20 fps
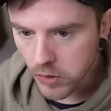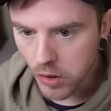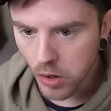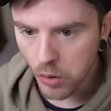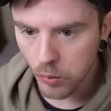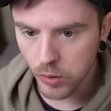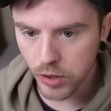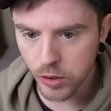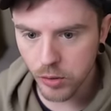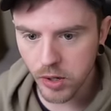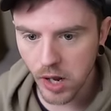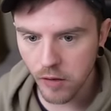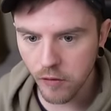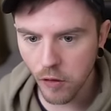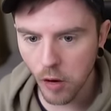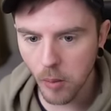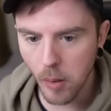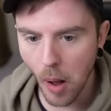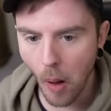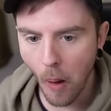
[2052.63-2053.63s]
We do get
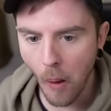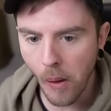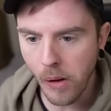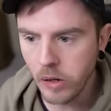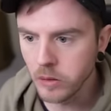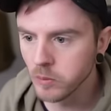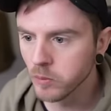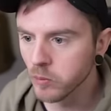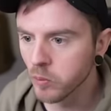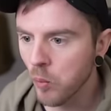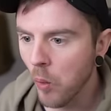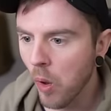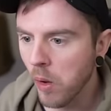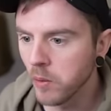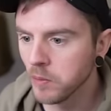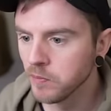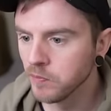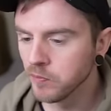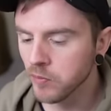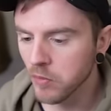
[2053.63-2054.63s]
4-bet.
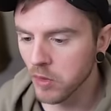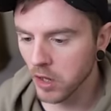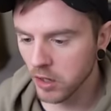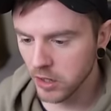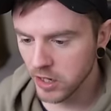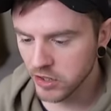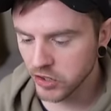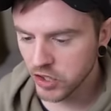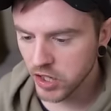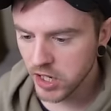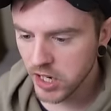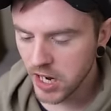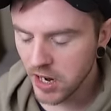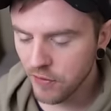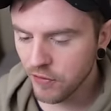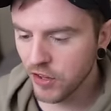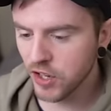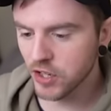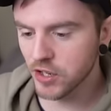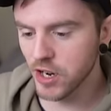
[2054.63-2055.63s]
Let's see if
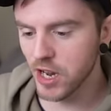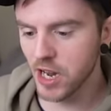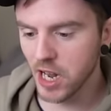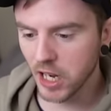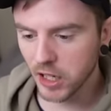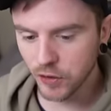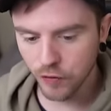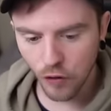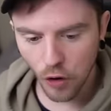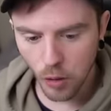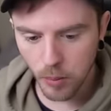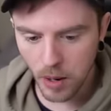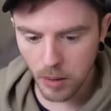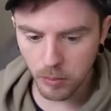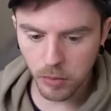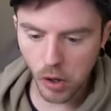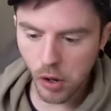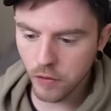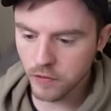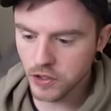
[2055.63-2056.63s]
this net has 4-bet
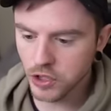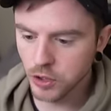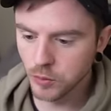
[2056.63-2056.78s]
bluffs.